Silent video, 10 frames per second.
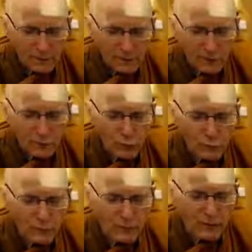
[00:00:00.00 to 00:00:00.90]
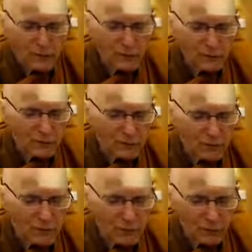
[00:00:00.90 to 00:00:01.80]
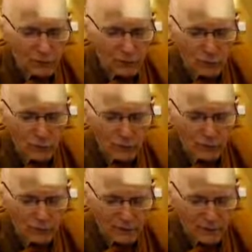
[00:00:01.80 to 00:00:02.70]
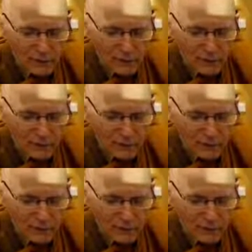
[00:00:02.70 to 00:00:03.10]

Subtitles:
And moving down to the neck, all around the neck,